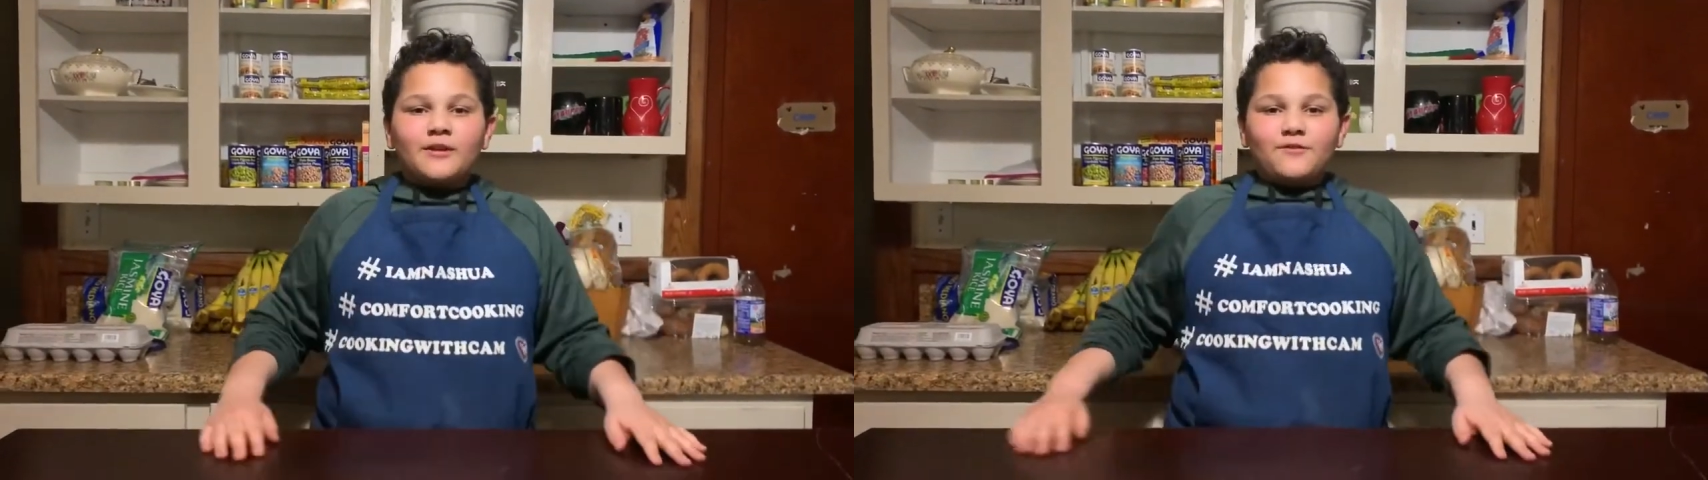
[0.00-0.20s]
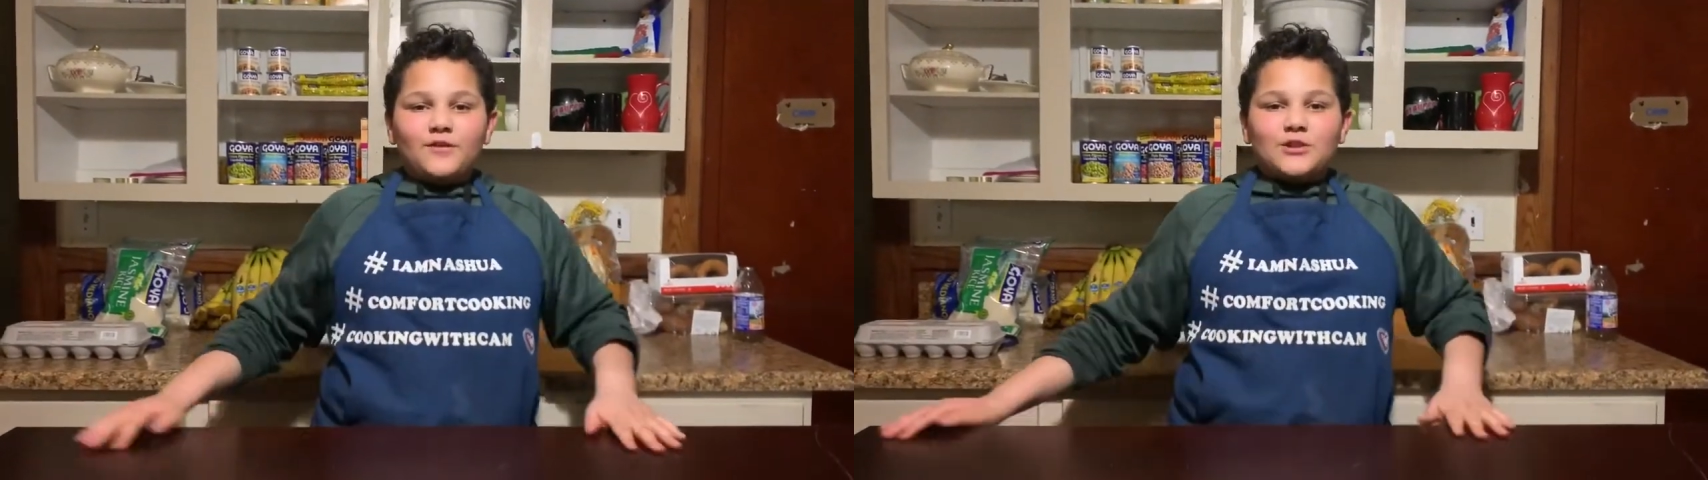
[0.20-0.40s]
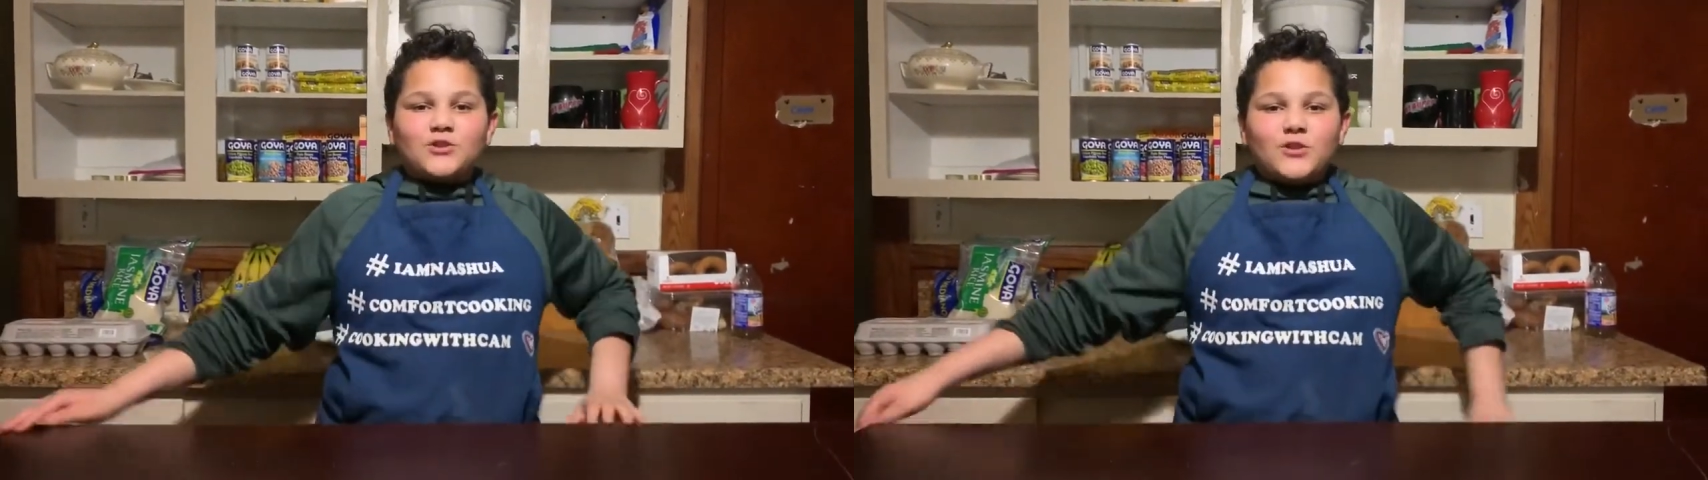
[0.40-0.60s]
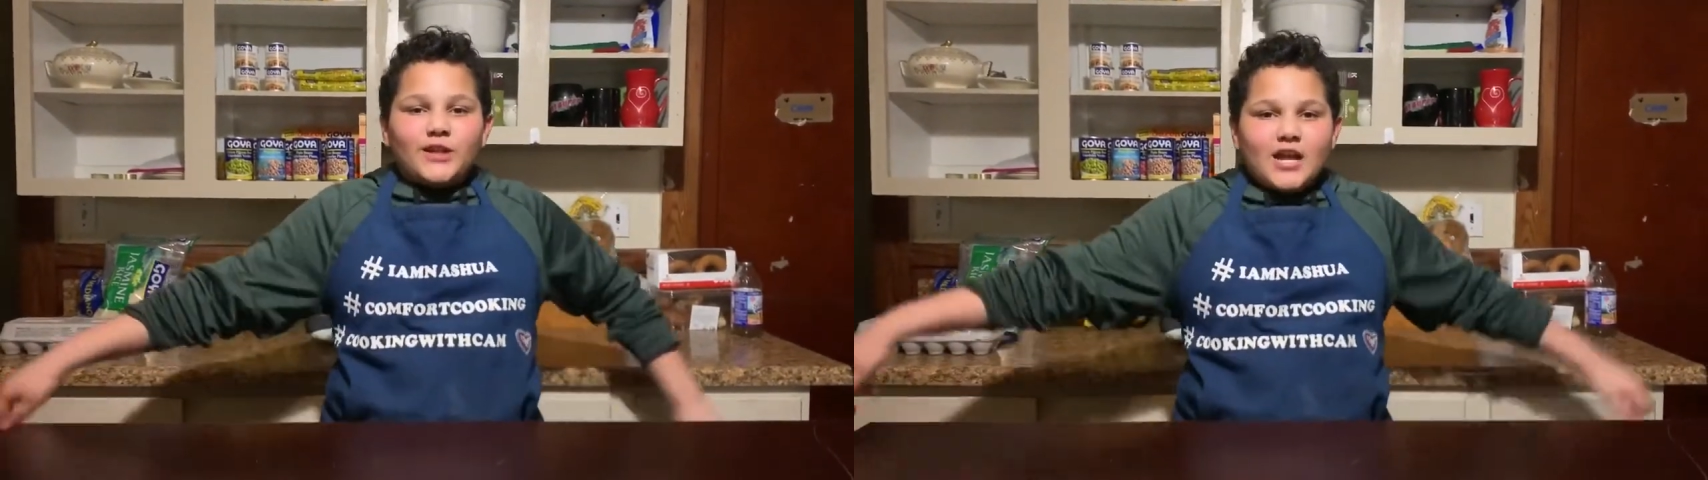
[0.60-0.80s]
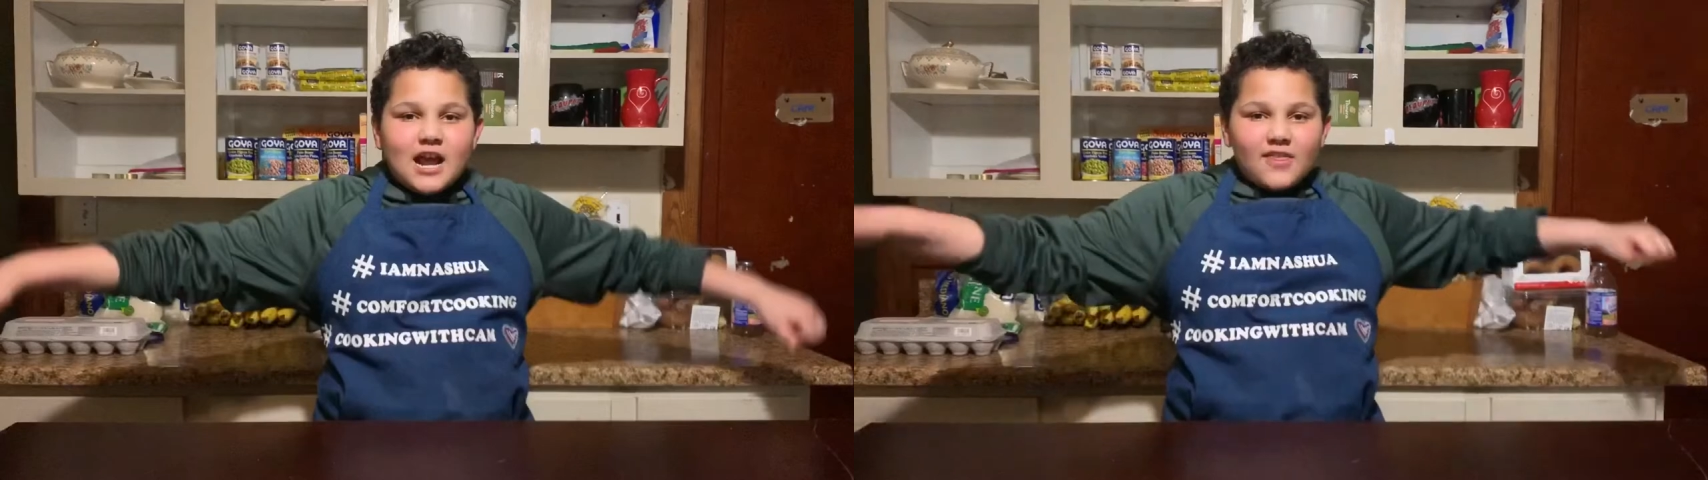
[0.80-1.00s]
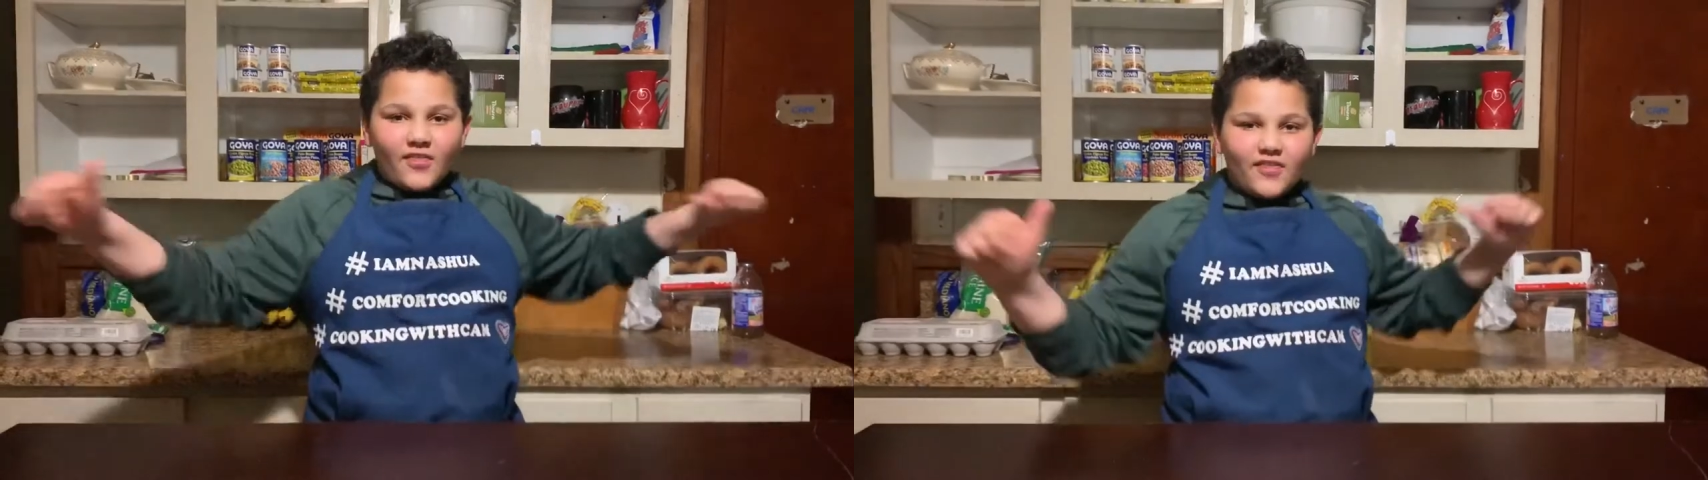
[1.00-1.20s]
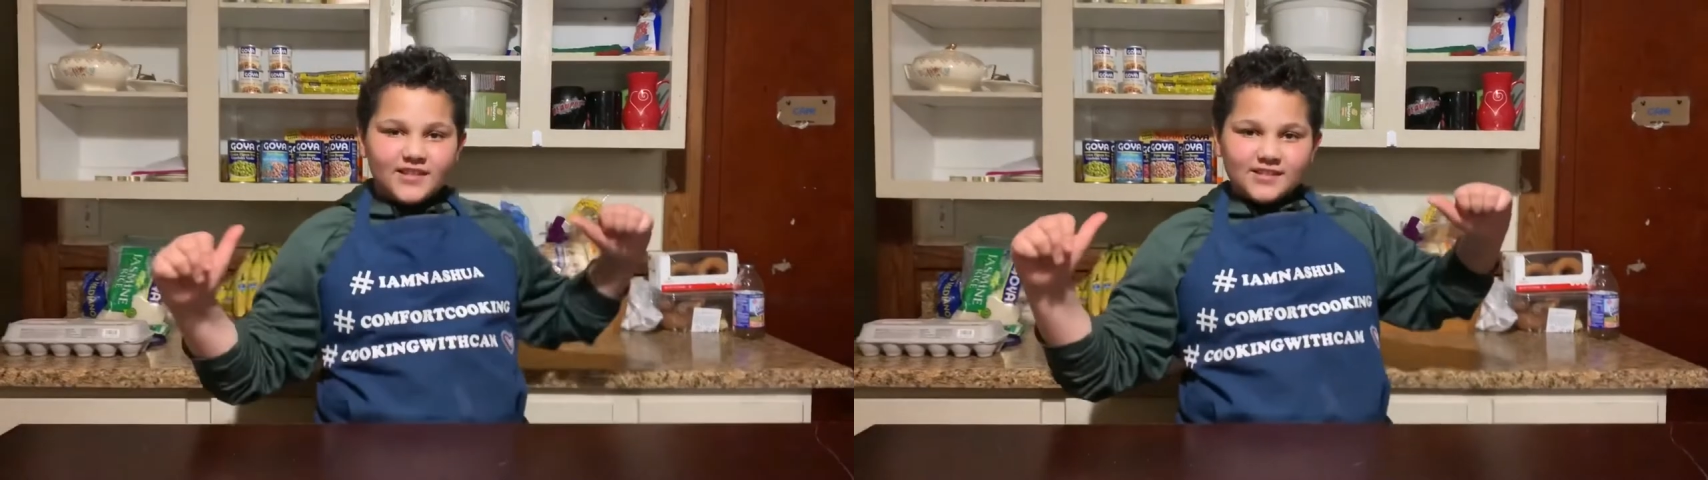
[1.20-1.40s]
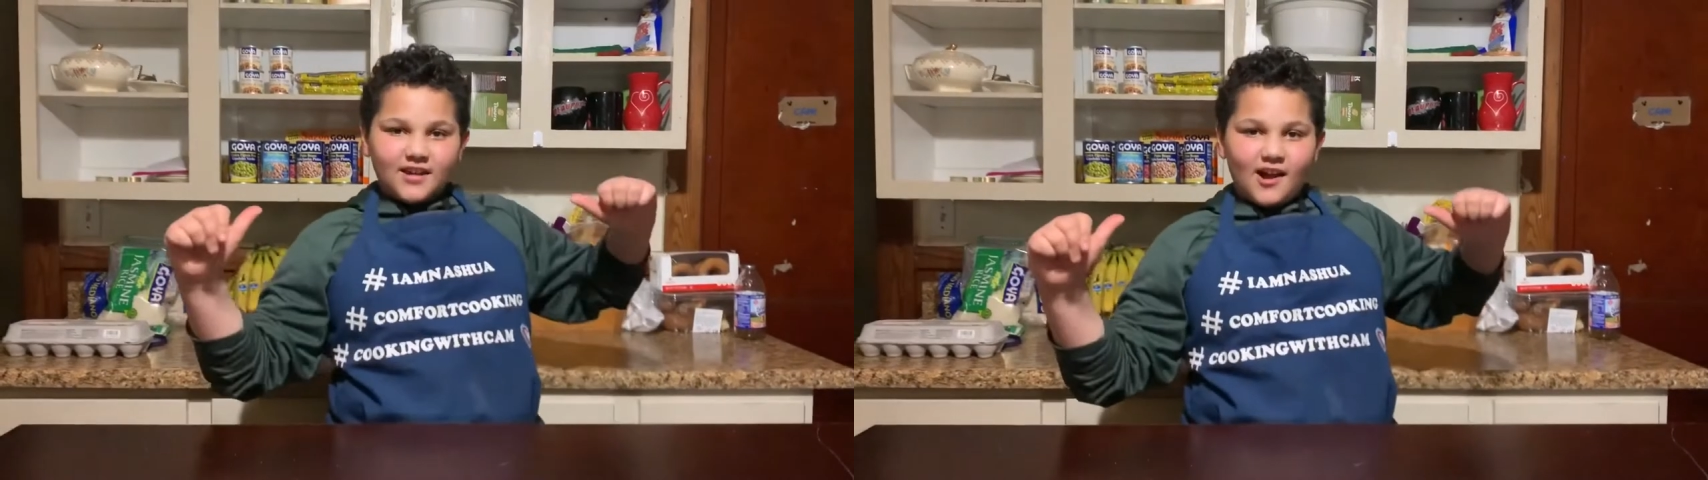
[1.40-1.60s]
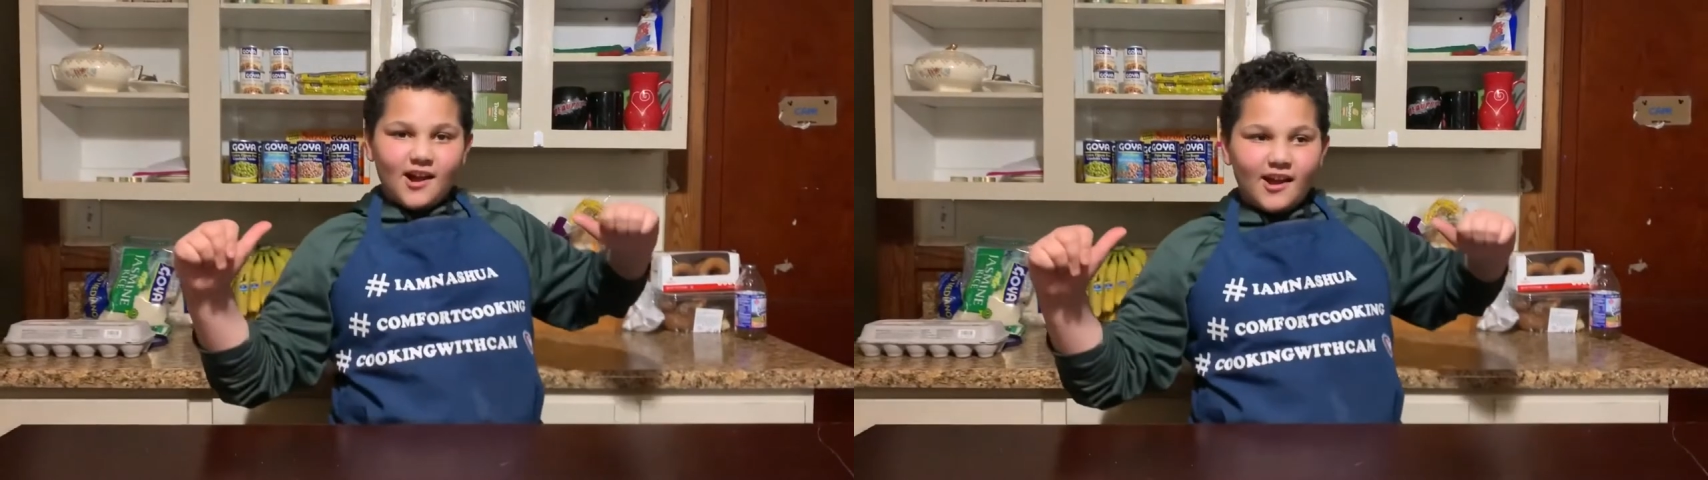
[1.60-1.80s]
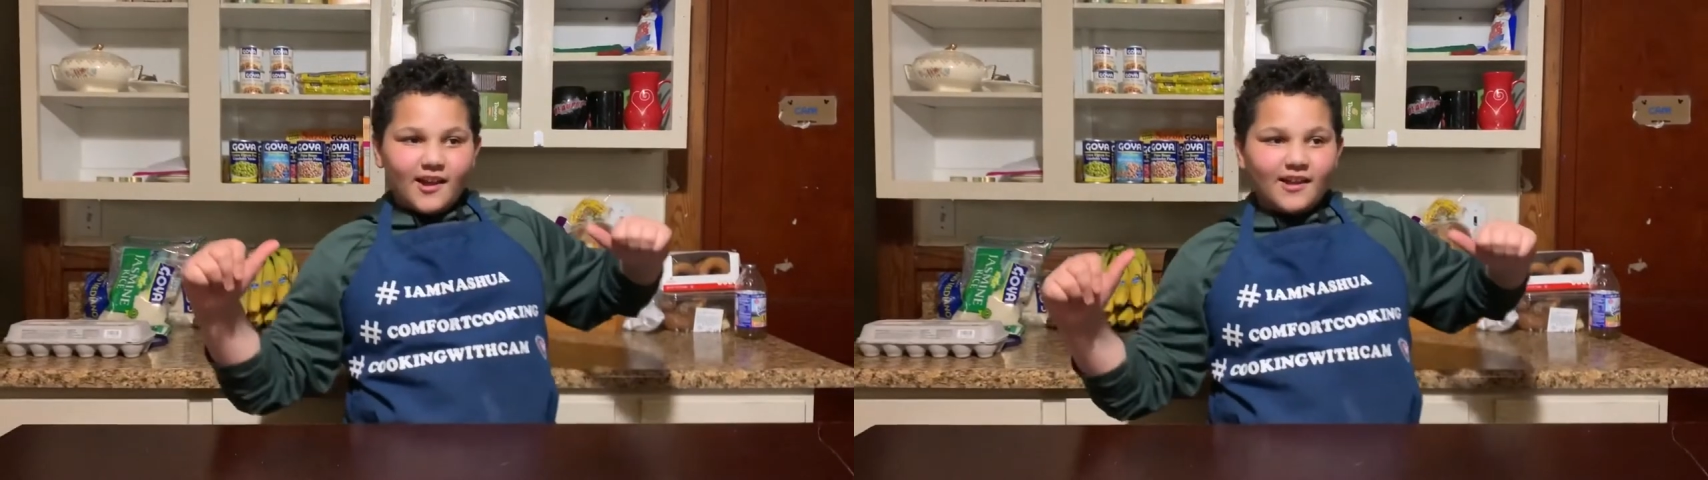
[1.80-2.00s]
featuring this
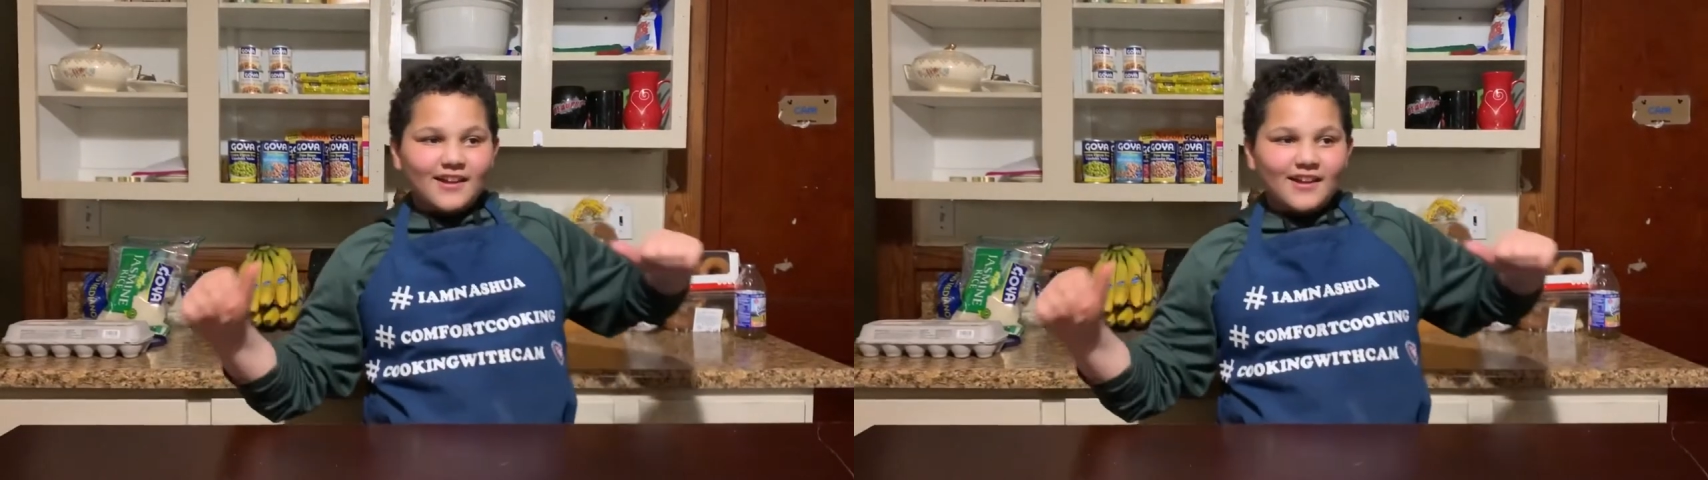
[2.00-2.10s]
guy.